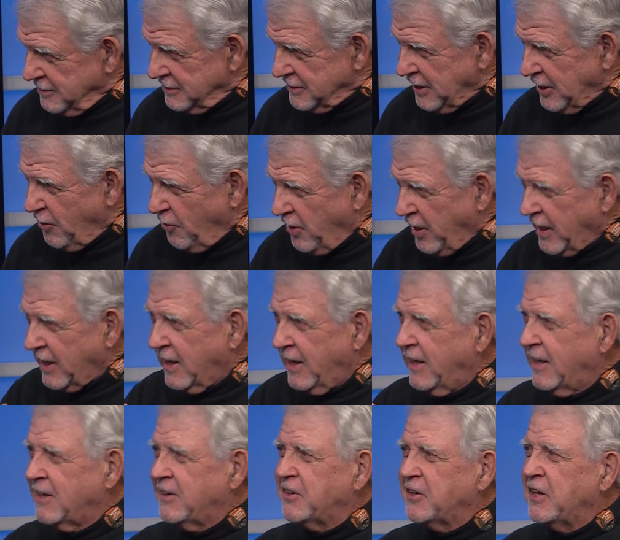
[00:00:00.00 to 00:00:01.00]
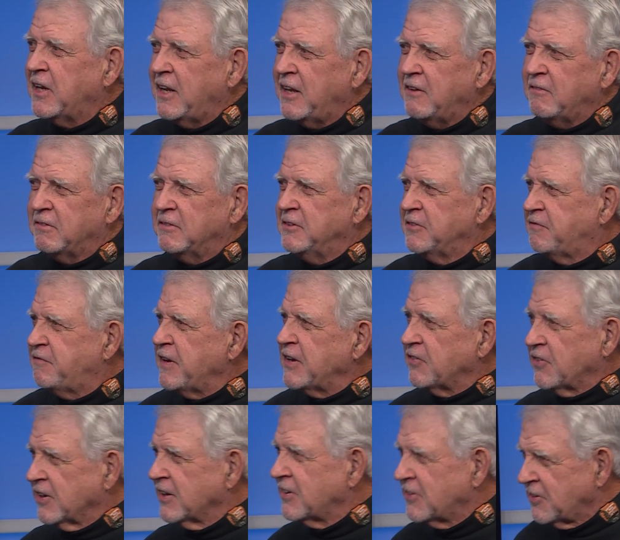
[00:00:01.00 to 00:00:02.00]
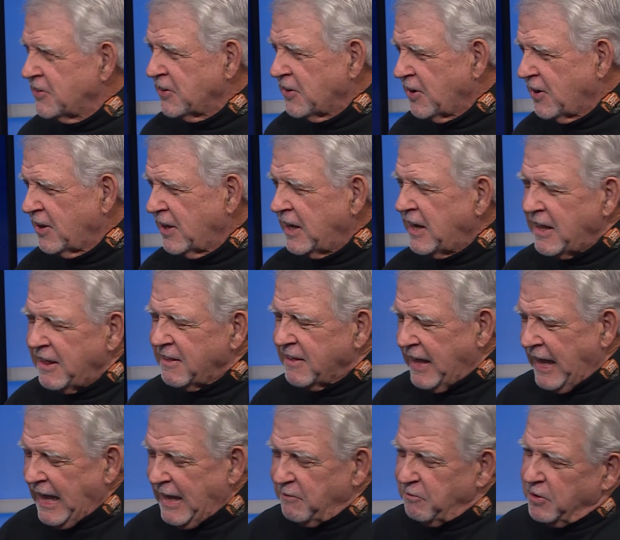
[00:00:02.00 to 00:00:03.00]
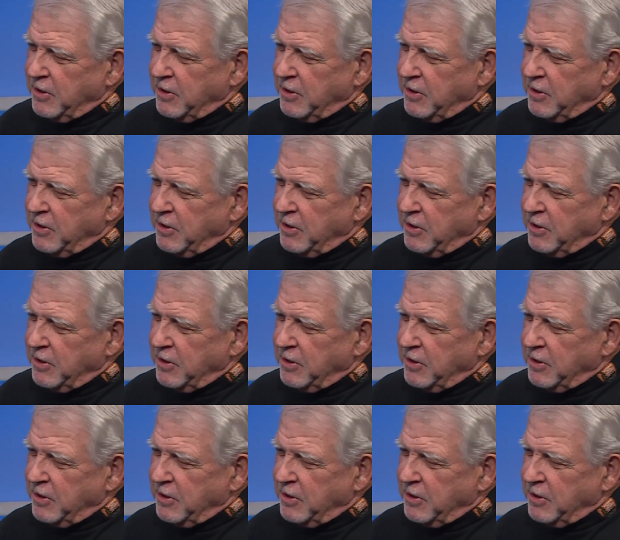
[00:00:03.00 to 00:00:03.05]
We don't want to get into any physics or any of that.